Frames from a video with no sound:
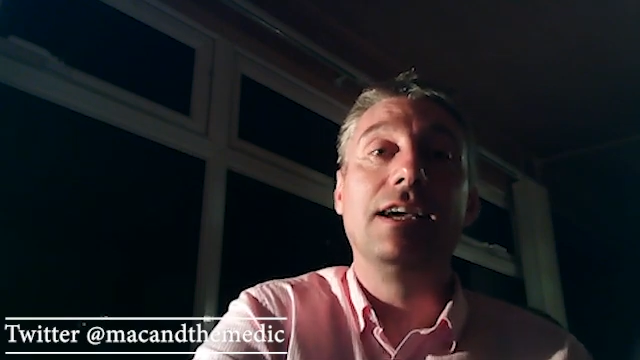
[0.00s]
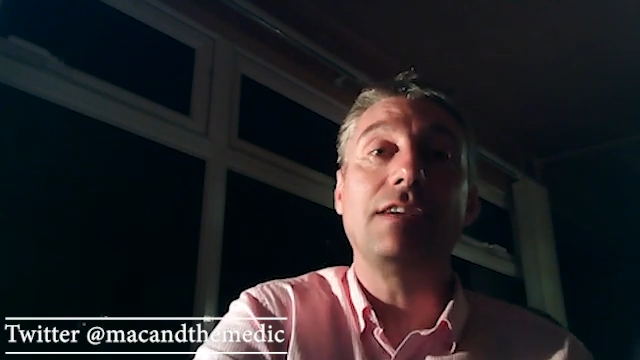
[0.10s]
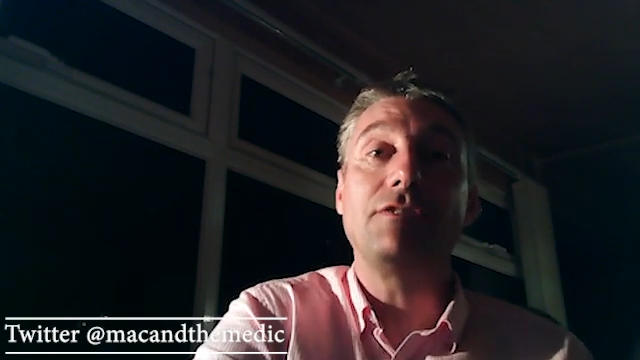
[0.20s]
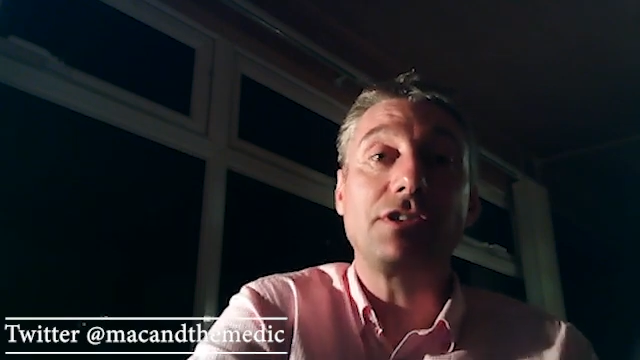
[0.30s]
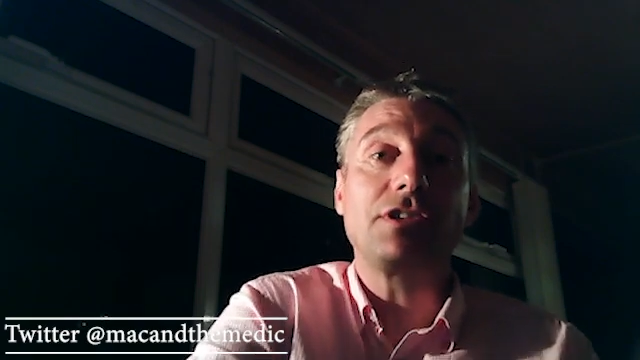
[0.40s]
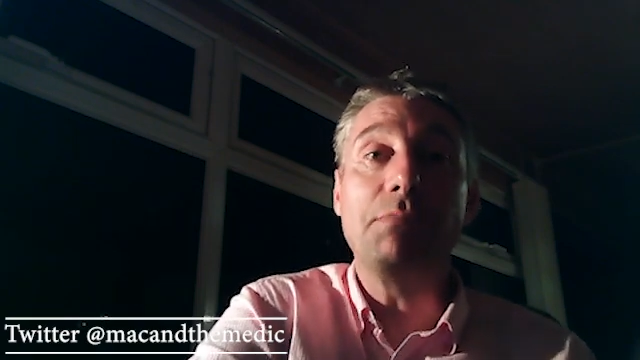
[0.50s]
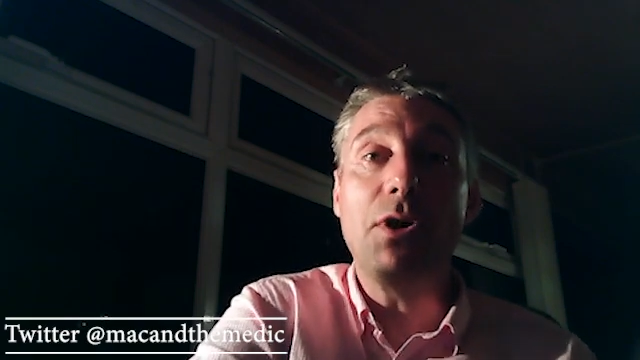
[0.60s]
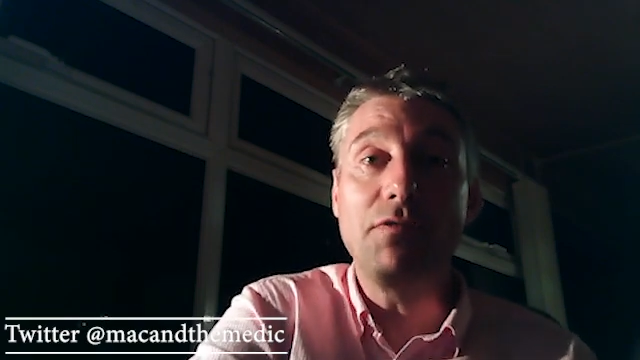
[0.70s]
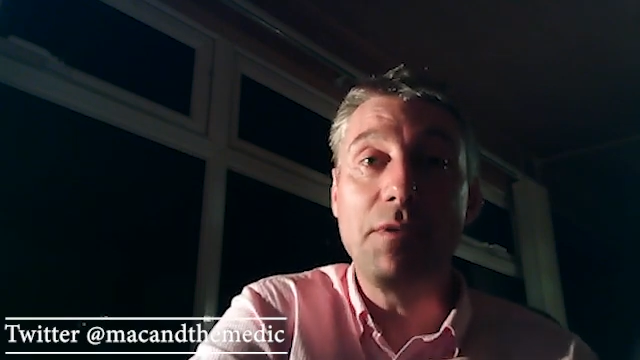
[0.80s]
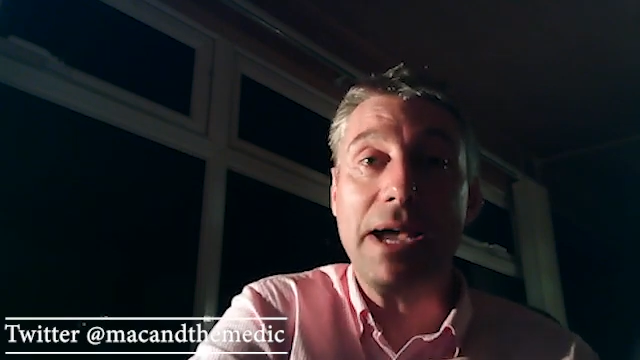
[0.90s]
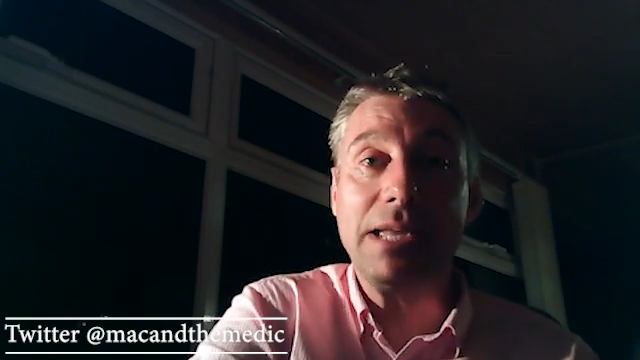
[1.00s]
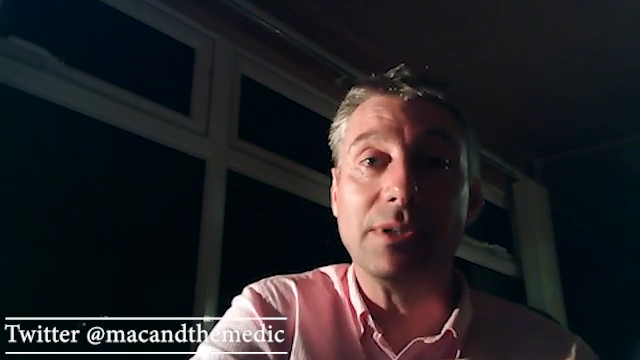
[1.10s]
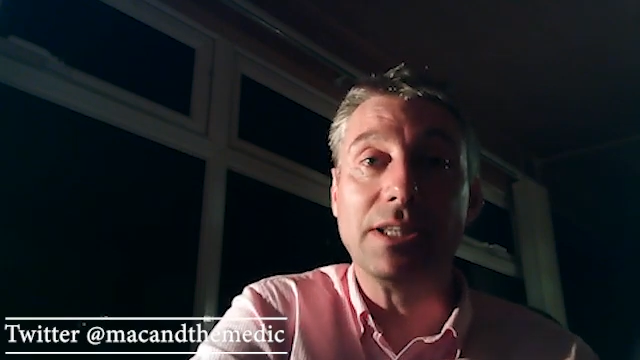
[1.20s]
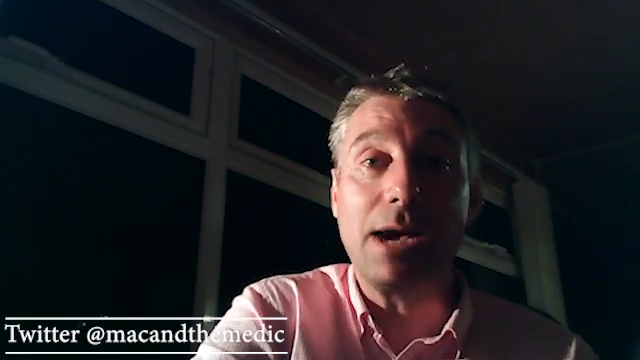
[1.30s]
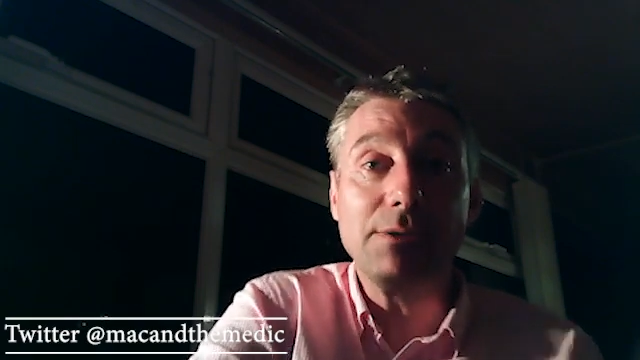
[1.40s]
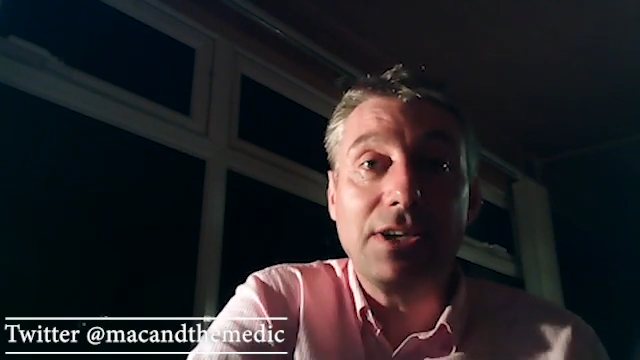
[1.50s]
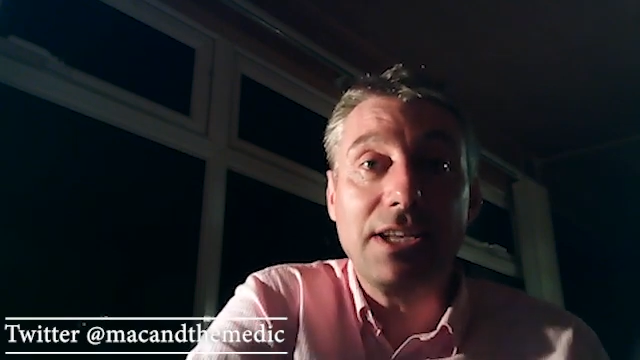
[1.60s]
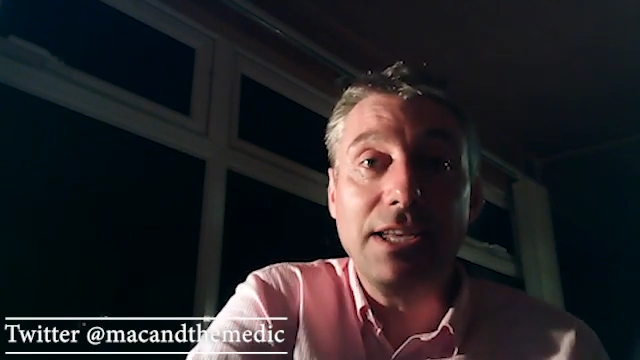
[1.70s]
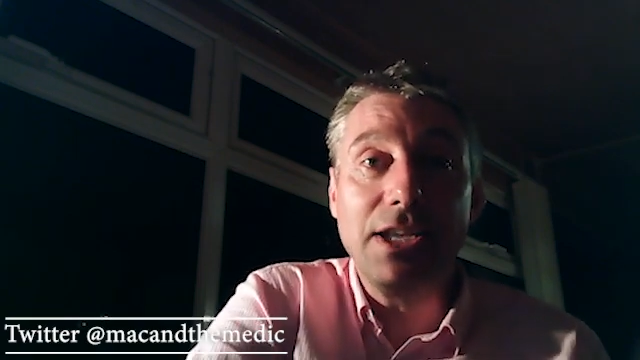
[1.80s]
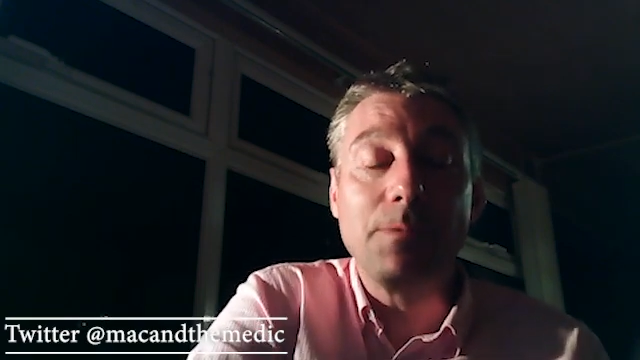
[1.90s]
they've done some more for MABLE. How
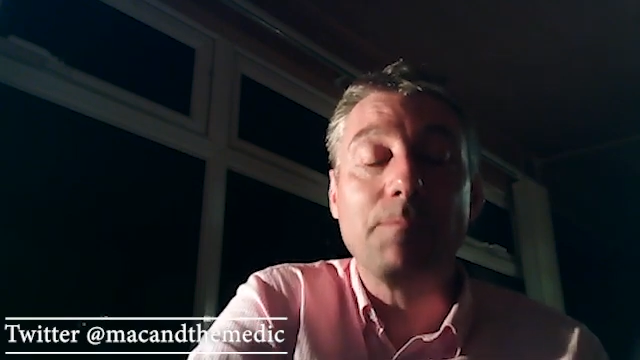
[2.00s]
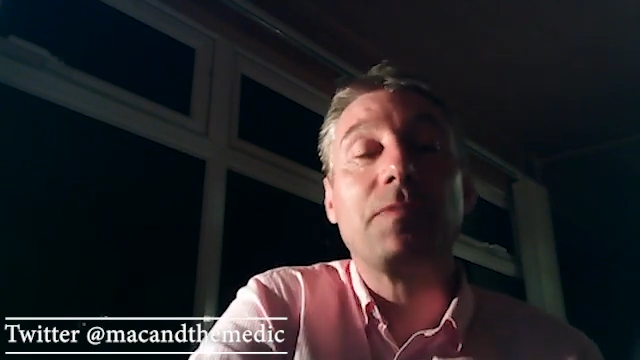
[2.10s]
lucky are you?